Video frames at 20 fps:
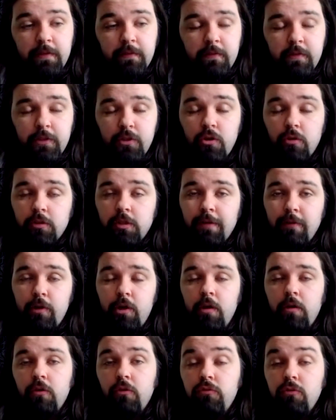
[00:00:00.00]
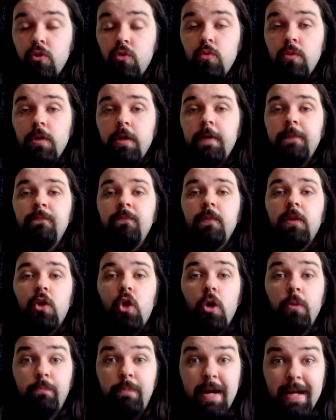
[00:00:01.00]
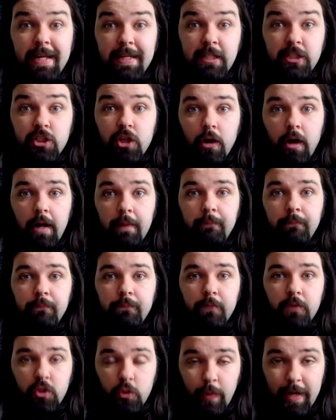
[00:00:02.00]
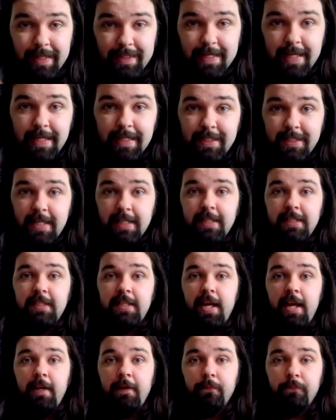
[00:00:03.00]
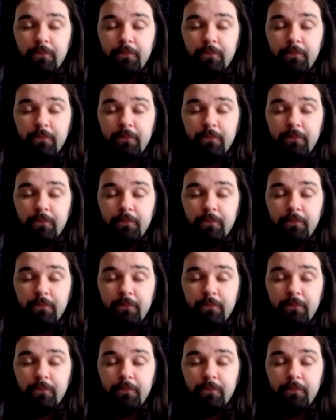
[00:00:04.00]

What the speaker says: the Doctor and her crew go back in time to 1816.